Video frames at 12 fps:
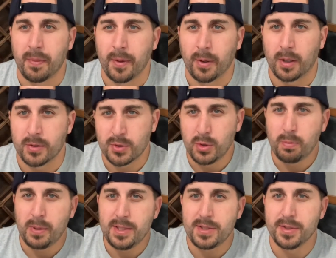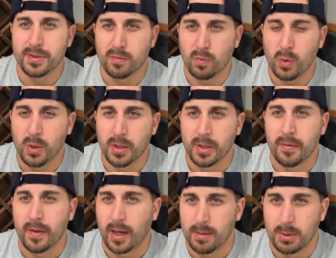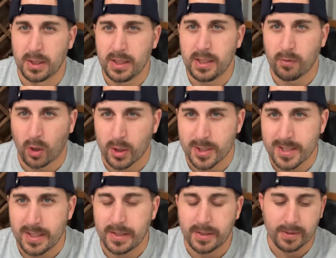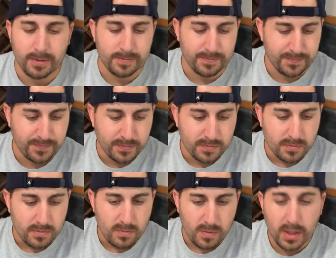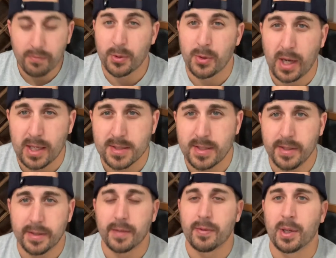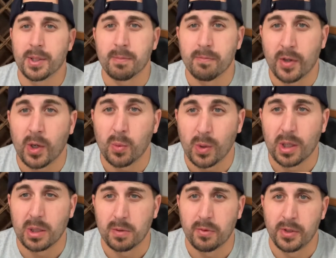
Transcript: there are two pieces of wood that I believe are teak. If they're not teak, they've held up very well over the